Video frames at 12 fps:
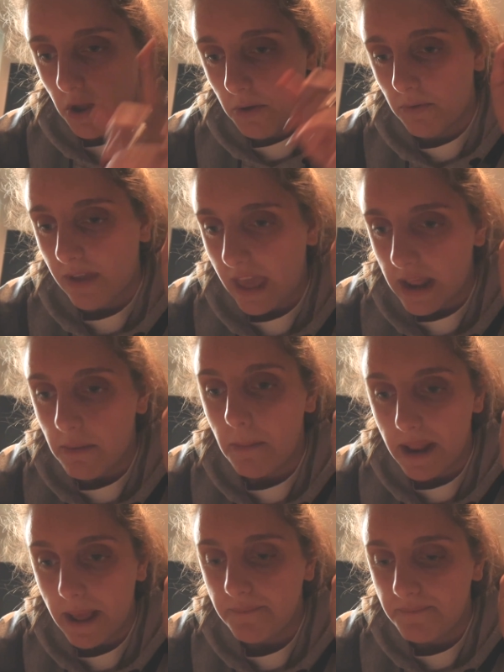will get it 1
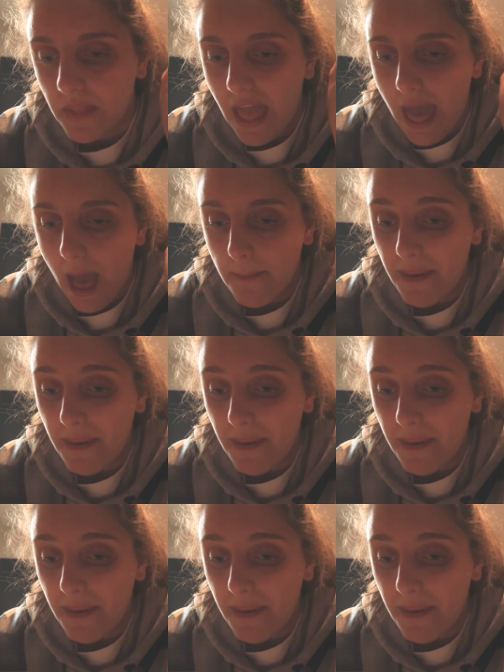minute. A